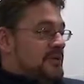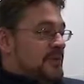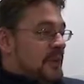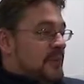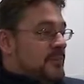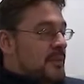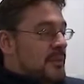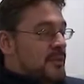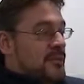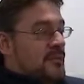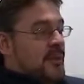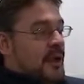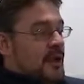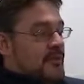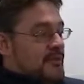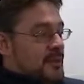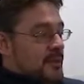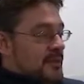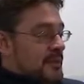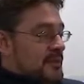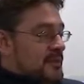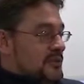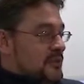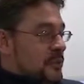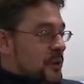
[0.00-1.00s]
You know, people might have
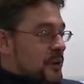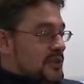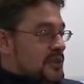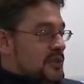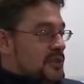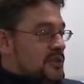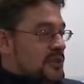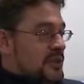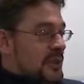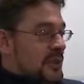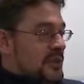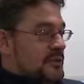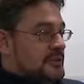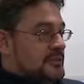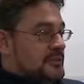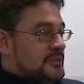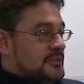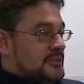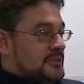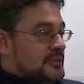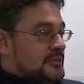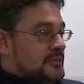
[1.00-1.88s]
come in to watch a show,